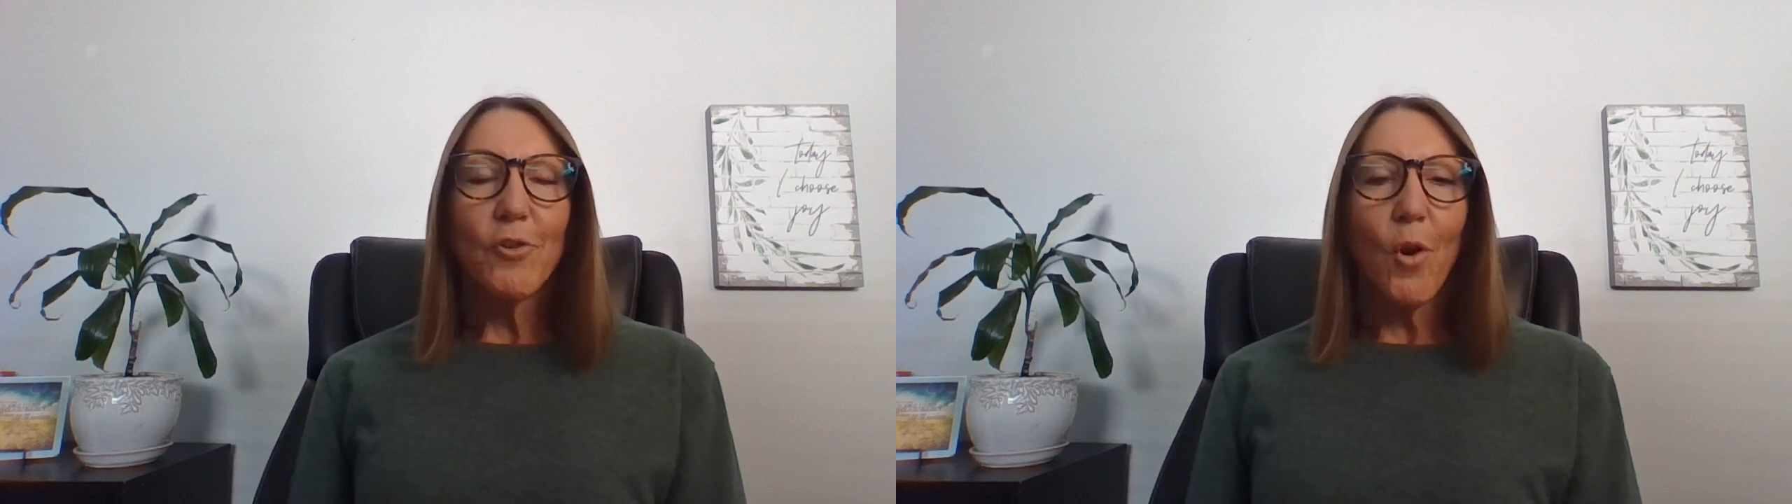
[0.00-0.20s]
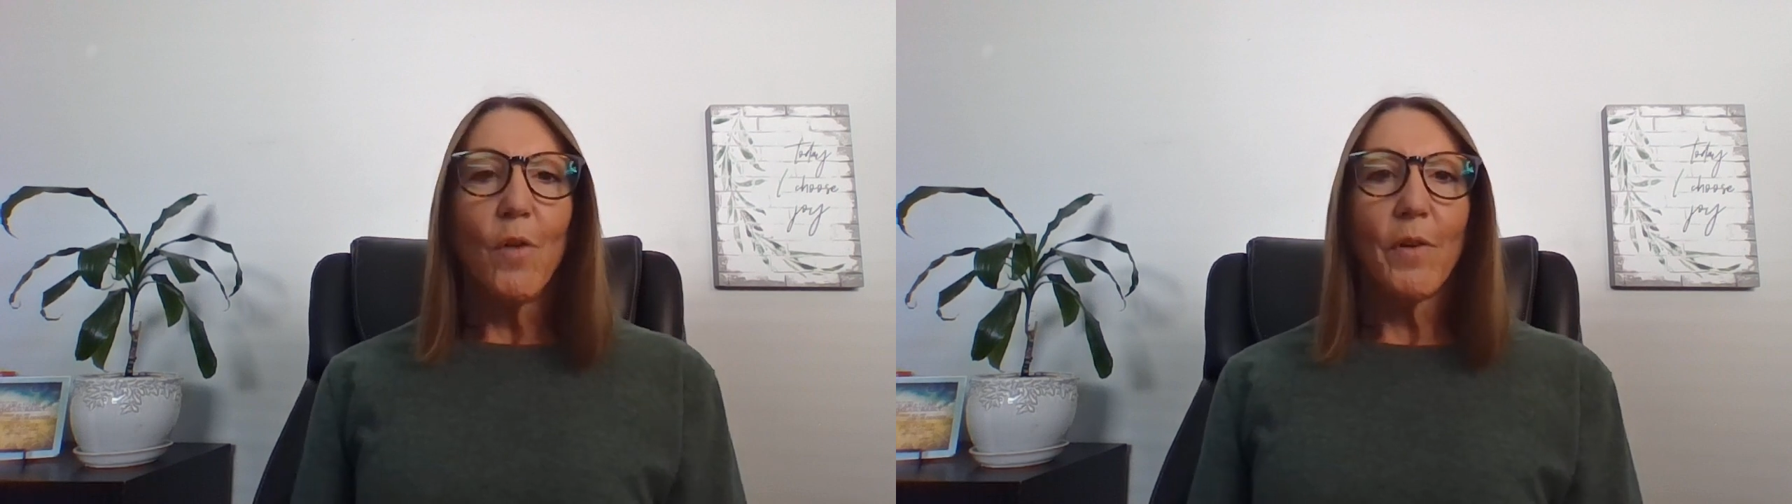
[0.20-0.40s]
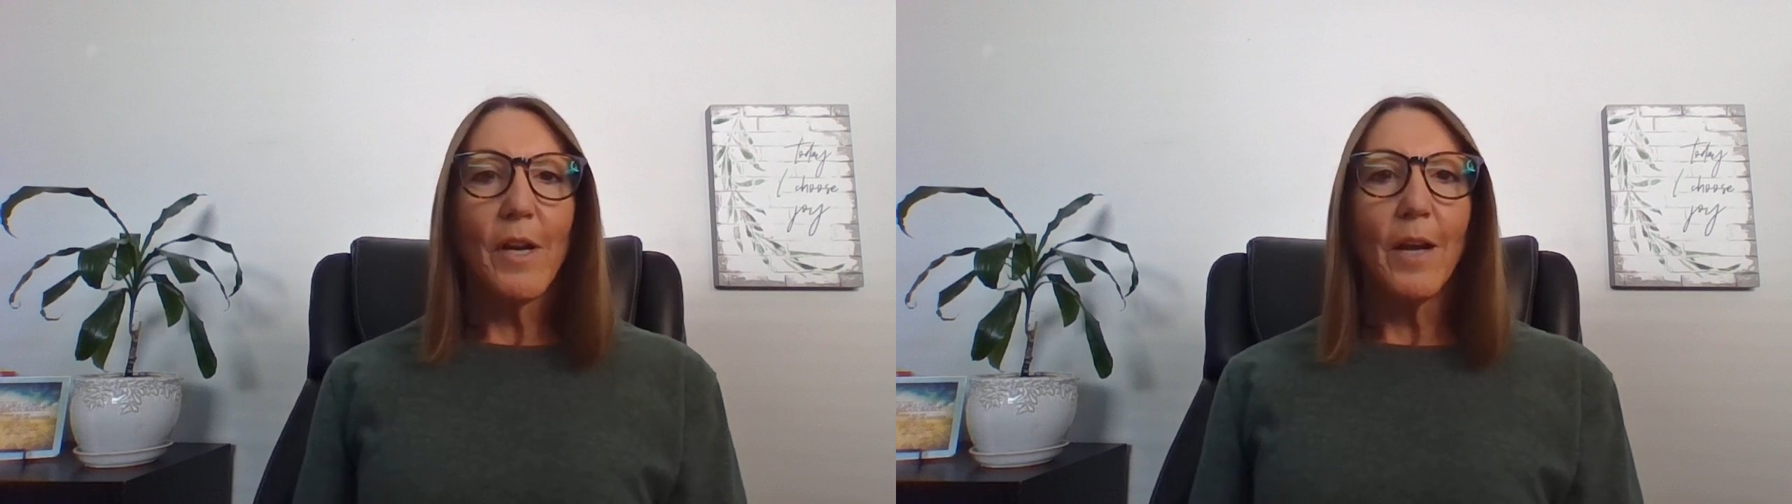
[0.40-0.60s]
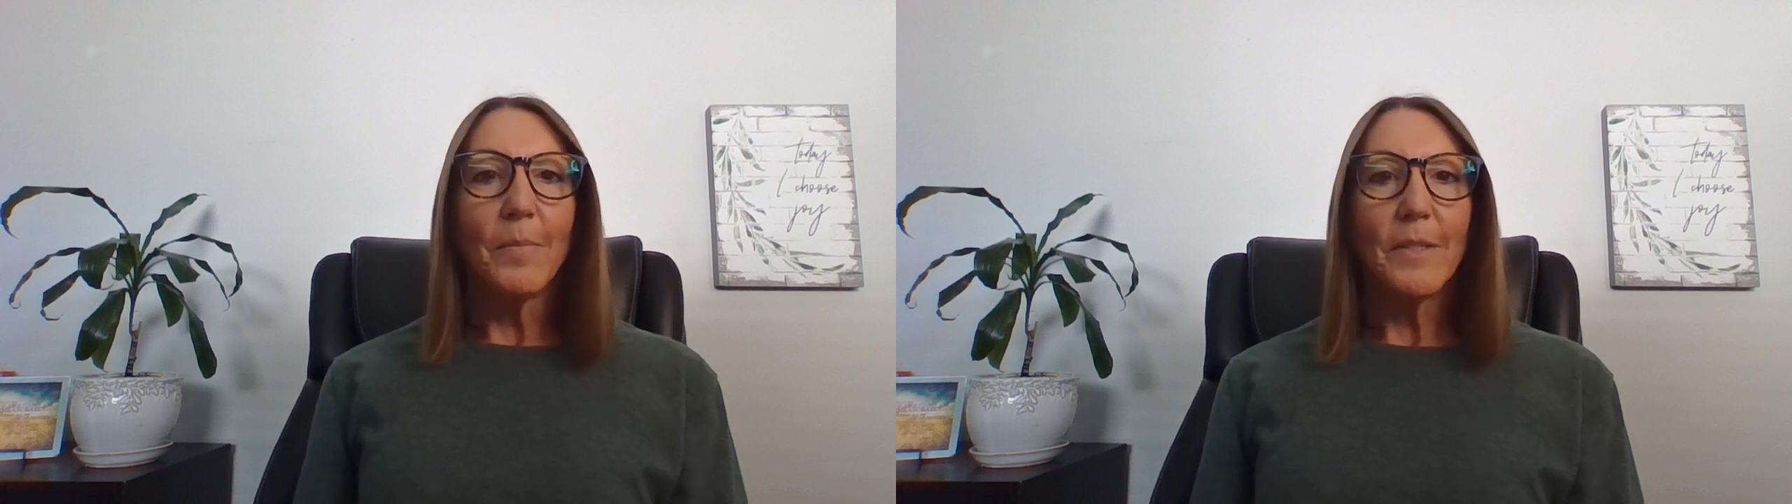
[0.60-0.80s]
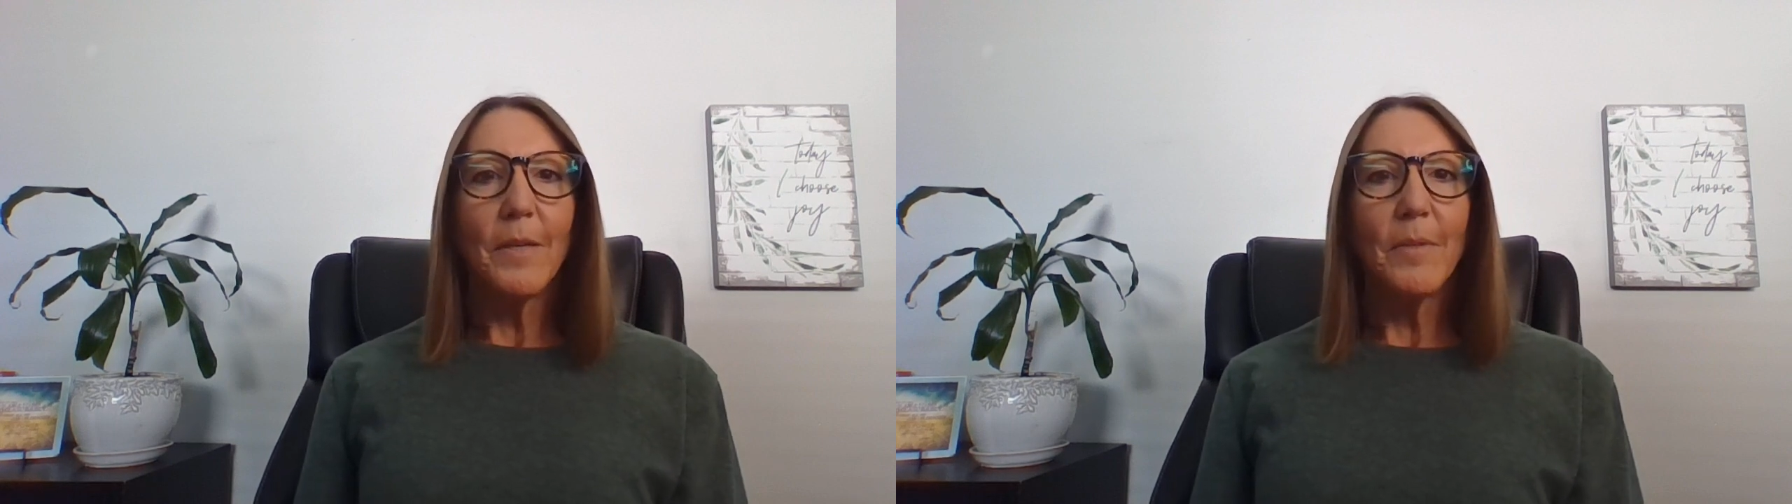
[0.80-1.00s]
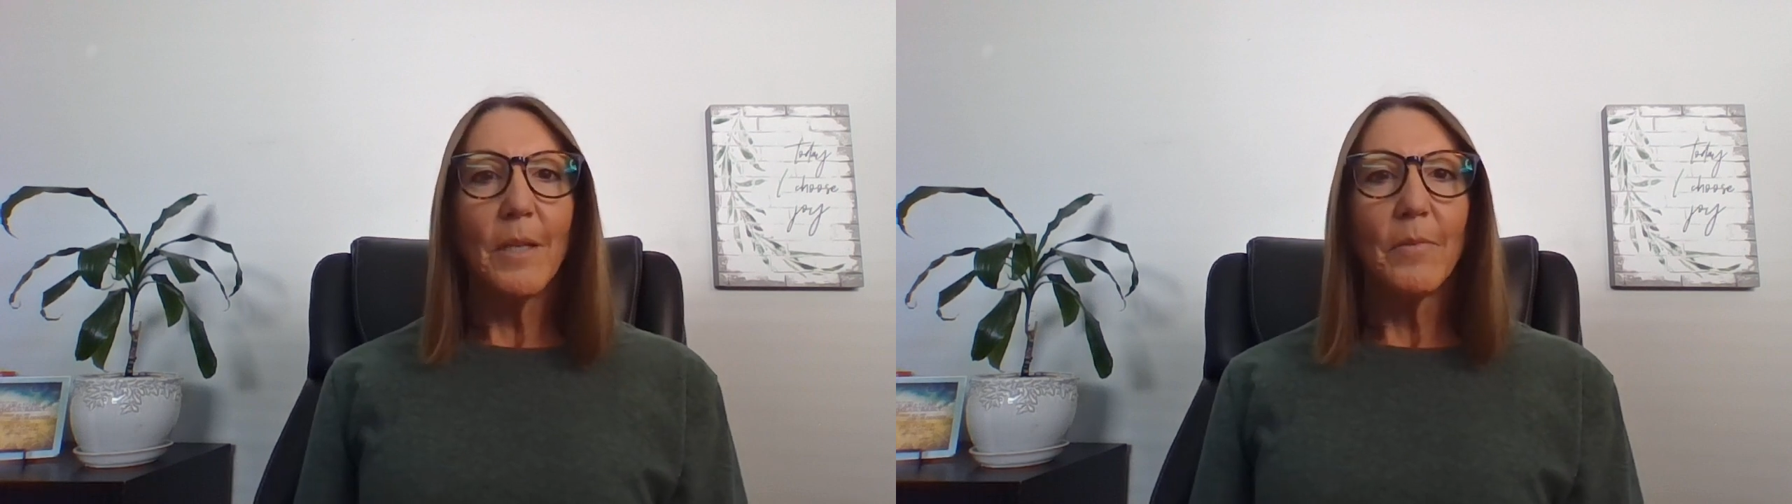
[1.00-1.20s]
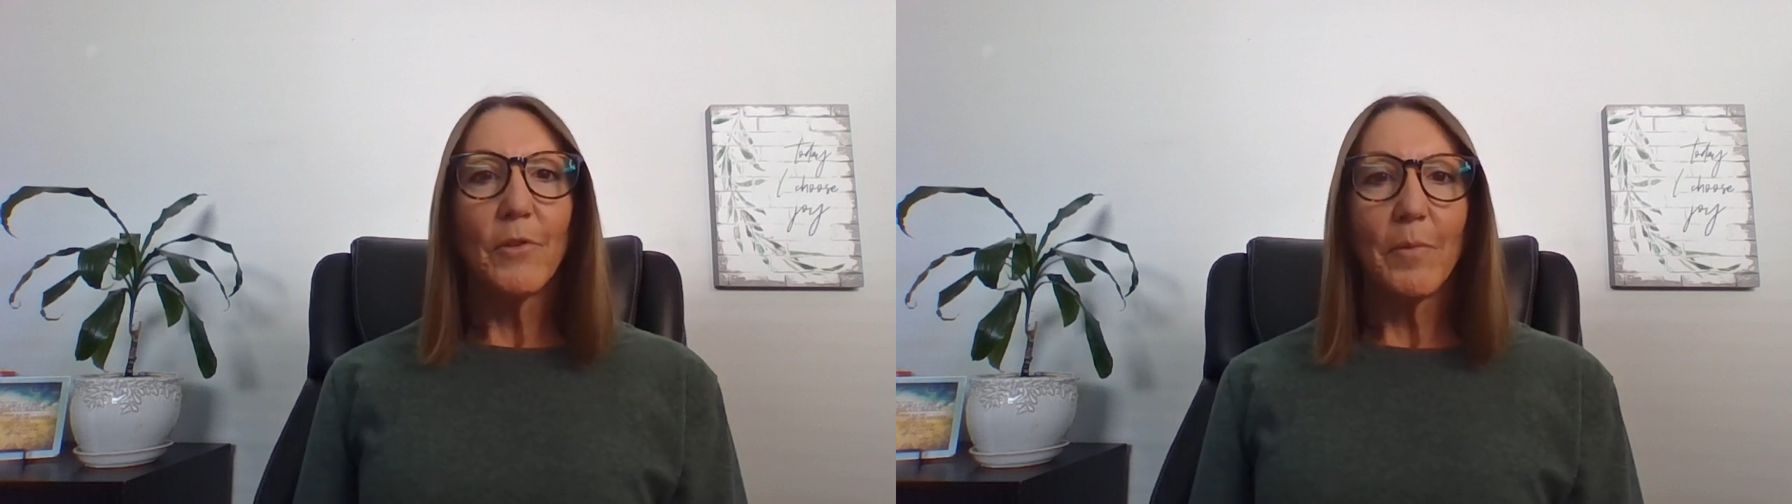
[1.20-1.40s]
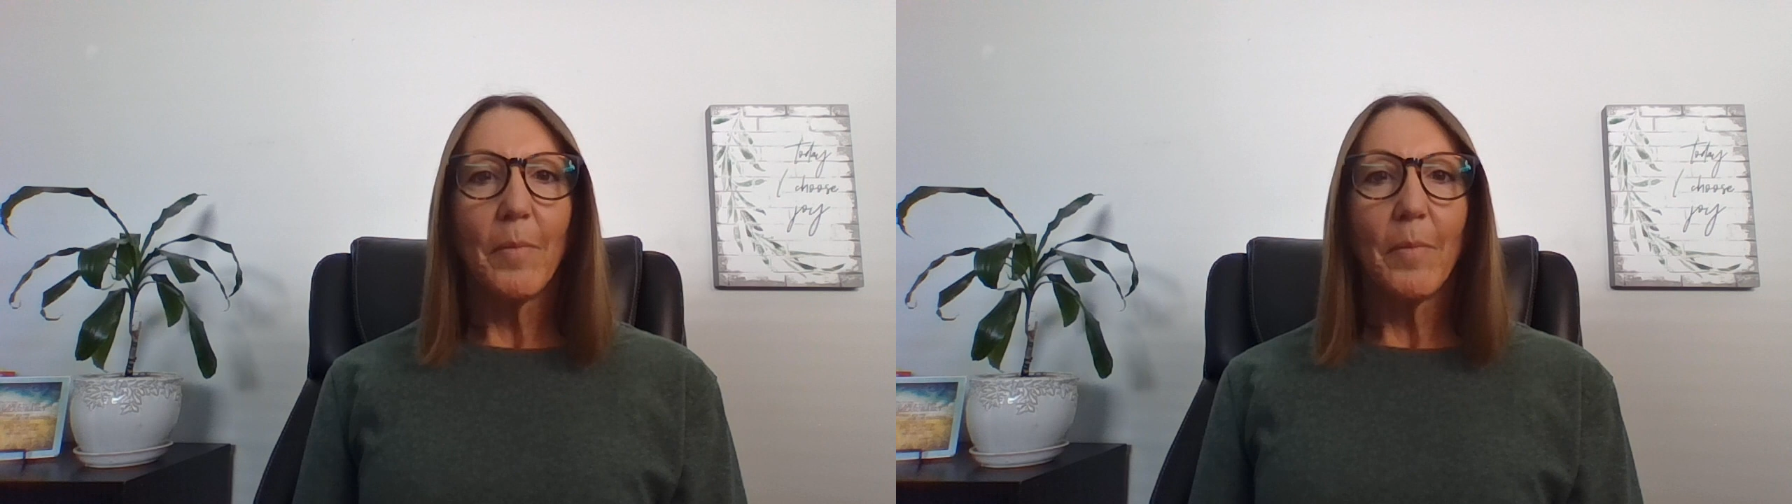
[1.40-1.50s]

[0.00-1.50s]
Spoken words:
to overcome symptoms from